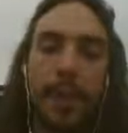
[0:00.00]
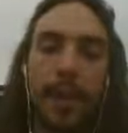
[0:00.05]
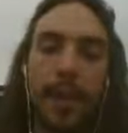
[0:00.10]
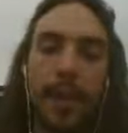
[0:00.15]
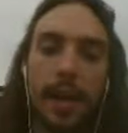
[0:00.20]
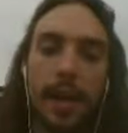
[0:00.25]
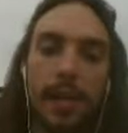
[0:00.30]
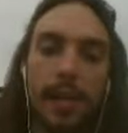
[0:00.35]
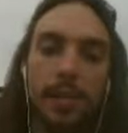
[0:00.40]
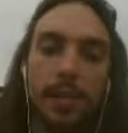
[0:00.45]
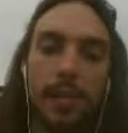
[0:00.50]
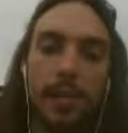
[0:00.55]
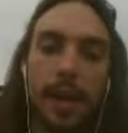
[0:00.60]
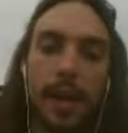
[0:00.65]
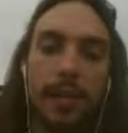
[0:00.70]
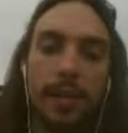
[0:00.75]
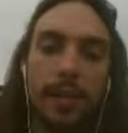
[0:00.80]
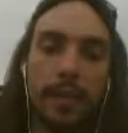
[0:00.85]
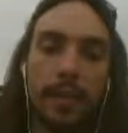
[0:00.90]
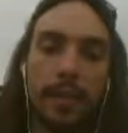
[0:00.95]
And
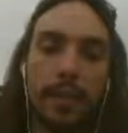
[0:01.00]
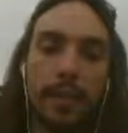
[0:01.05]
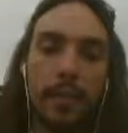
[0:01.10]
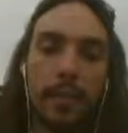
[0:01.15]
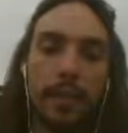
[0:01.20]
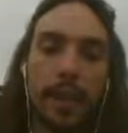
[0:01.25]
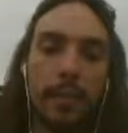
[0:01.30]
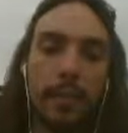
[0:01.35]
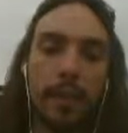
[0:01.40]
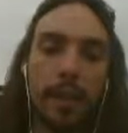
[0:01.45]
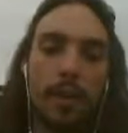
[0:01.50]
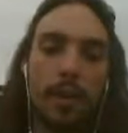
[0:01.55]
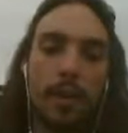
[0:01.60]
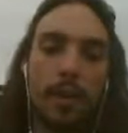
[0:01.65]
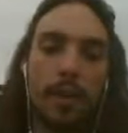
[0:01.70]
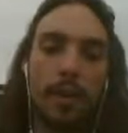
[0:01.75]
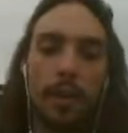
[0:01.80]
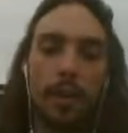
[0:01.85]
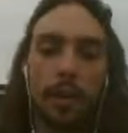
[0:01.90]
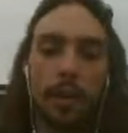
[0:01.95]
then all that
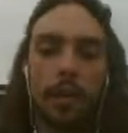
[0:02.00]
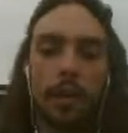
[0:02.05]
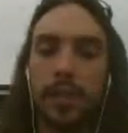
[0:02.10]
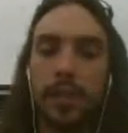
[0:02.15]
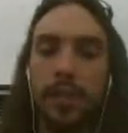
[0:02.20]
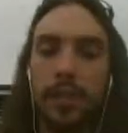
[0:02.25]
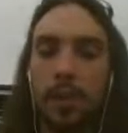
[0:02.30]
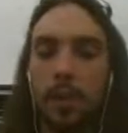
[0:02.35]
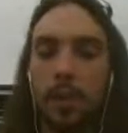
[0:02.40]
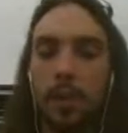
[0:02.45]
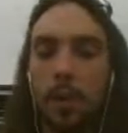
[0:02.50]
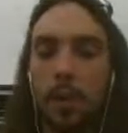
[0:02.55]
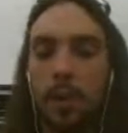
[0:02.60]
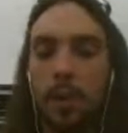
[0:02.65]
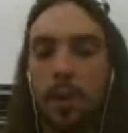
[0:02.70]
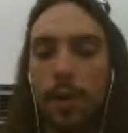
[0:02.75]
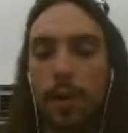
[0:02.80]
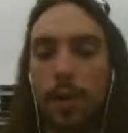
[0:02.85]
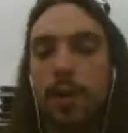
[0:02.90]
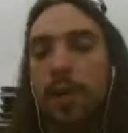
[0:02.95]
water is going to get
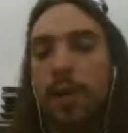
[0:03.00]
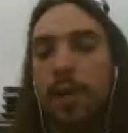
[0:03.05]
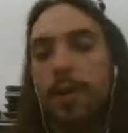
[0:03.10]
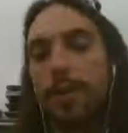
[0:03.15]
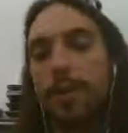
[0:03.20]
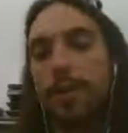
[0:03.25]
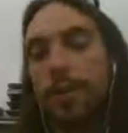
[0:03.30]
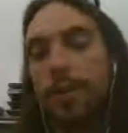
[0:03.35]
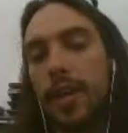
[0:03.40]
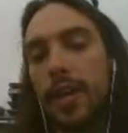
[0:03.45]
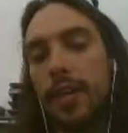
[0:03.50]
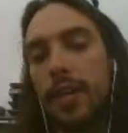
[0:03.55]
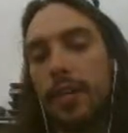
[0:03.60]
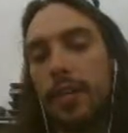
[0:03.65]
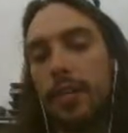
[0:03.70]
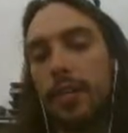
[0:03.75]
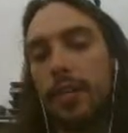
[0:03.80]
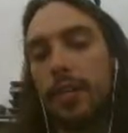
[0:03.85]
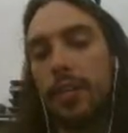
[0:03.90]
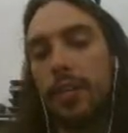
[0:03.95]
warmer, go
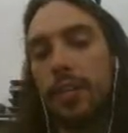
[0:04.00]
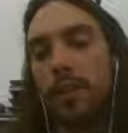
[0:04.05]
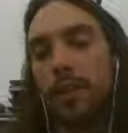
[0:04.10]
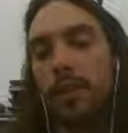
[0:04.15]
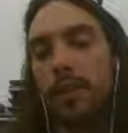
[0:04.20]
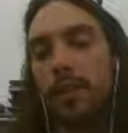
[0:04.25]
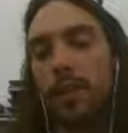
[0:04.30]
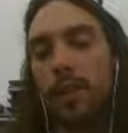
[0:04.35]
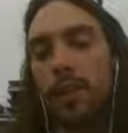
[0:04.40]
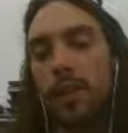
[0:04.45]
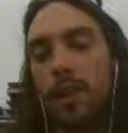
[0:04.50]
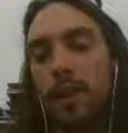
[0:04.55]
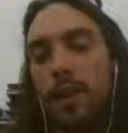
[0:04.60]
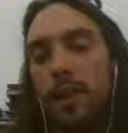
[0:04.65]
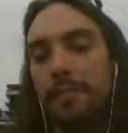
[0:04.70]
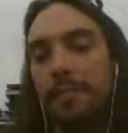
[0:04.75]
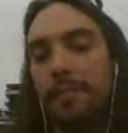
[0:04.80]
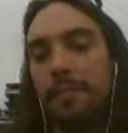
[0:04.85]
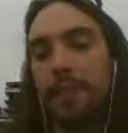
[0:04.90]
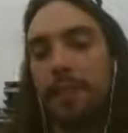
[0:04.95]
down into the surface
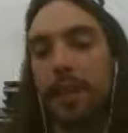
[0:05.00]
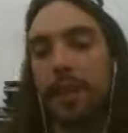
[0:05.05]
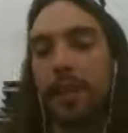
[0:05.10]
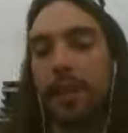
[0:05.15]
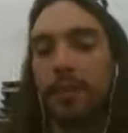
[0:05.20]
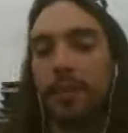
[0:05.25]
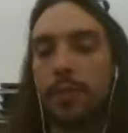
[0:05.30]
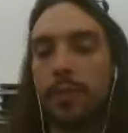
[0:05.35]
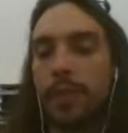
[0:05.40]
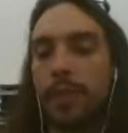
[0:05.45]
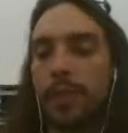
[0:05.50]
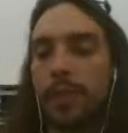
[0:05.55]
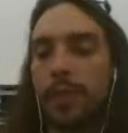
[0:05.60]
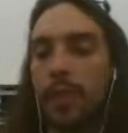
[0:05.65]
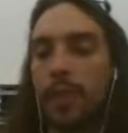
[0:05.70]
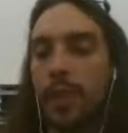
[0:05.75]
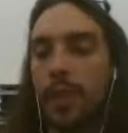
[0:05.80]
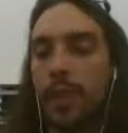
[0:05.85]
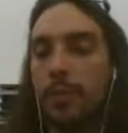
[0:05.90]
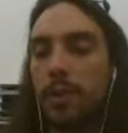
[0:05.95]
runoff, go into the
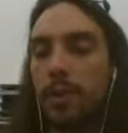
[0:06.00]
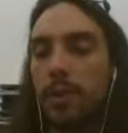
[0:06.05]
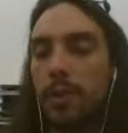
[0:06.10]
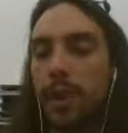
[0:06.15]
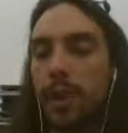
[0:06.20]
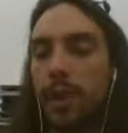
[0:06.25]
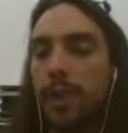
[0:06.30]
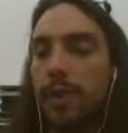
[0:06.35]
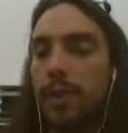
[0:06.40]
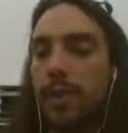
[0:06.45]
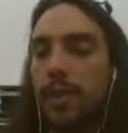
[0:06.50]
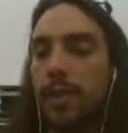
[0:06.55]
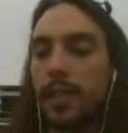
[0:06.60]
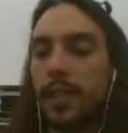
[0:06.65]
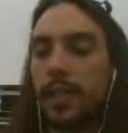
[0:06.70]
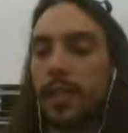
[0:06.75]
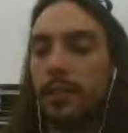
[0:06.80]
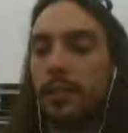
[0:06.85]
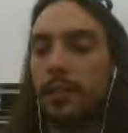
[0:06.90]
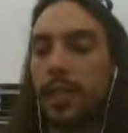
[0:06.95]
stream, go back into
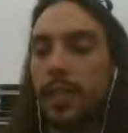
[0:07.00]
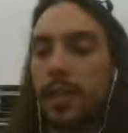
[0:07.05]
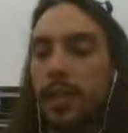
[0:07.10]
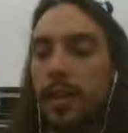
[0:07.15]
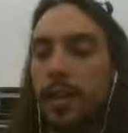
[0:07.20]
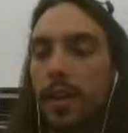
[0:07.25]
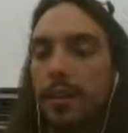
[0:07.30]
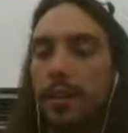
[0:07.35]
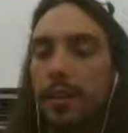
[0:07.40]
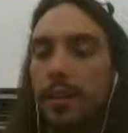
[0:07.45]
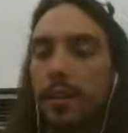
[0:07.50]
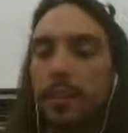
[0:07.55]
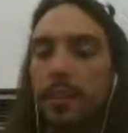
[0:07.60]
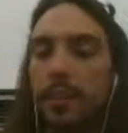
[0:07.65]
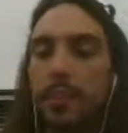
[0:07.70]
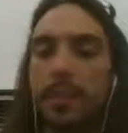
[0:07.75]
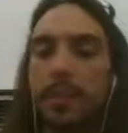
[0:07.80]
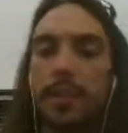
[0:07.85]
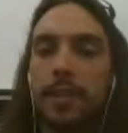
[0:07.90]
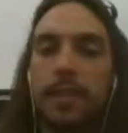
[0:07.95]
the ocean, and
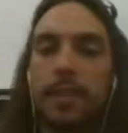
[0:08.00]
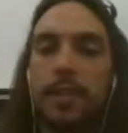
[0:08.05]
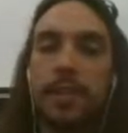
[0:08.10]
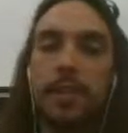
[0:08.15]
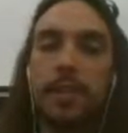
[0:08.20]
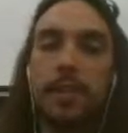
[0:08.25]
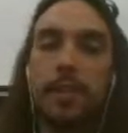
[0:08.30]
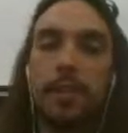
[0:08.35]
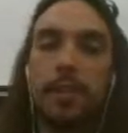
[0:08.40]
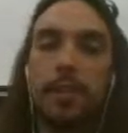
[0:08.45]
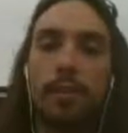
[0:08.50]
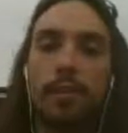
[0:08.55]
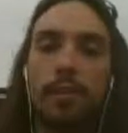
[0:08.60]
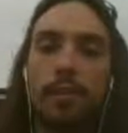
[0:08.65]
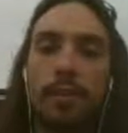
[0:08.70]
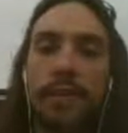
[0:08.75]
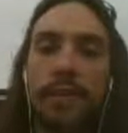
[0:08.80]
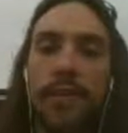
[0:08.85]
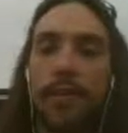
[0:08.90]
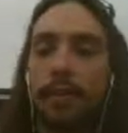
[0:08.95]
start the process all
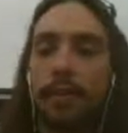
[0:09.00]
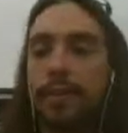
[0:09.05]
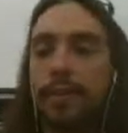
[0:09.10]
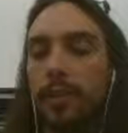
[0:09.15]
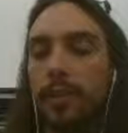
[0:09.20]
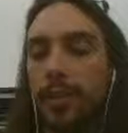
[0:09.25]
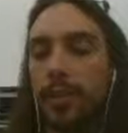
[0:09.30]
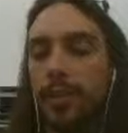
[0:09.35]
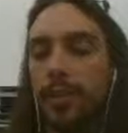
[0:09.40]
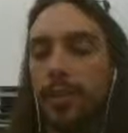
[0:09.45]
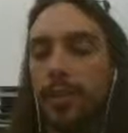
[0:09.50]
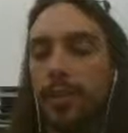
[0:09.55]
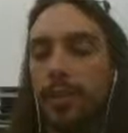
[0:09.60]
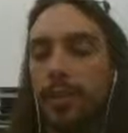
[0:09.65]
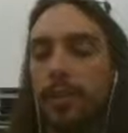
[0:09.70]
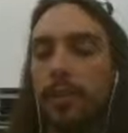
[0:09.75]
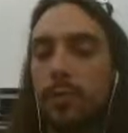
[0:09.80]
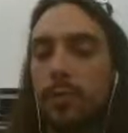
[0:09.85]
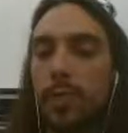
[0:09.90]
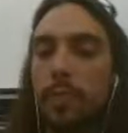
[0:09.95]
over again. So this is
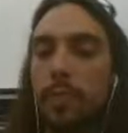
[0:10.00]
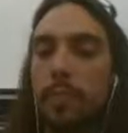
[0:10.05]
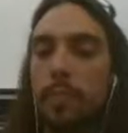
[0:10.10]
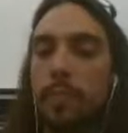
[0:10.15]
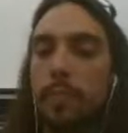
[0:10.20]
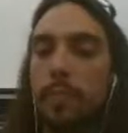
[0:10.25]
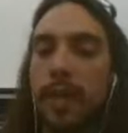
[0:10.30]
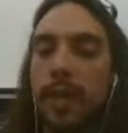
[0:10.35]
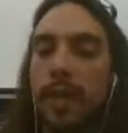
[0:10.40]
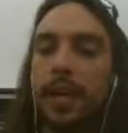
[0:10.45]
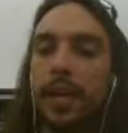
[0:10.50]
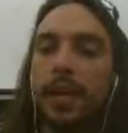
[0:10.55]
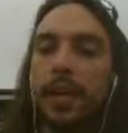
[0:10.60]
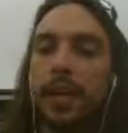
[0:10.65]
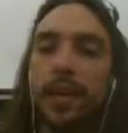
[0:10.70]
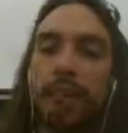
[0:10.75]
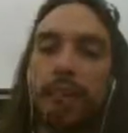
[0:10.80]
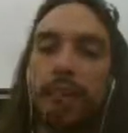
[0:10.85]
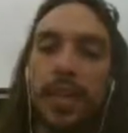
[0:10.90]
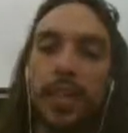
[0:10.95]
just one
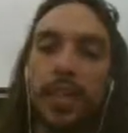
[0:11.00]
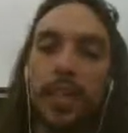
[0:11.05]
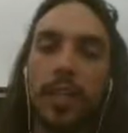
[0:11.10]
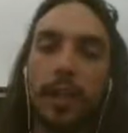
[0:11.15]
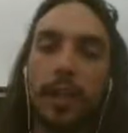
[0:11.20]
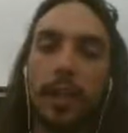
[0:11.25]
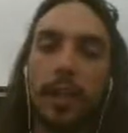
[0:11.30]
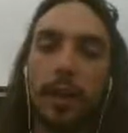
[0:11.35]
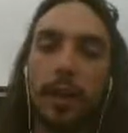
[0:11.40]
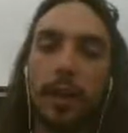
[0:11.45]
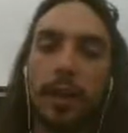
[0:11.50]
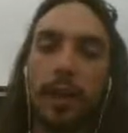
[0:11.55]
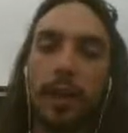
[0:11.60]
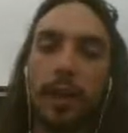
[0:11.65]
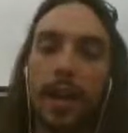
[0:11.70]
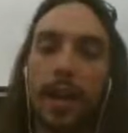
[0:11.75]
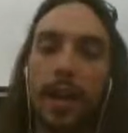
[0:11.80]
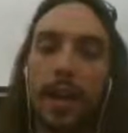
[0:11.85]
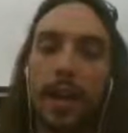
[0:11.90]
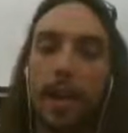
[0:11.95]
big convection
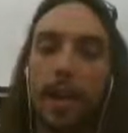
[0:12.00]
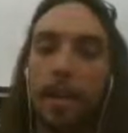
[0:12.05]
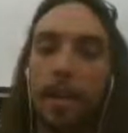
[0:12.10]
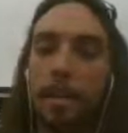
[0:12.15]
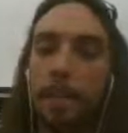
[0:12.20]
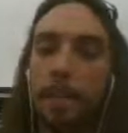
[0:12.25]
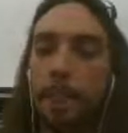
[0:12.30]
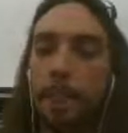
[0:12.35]
current right here.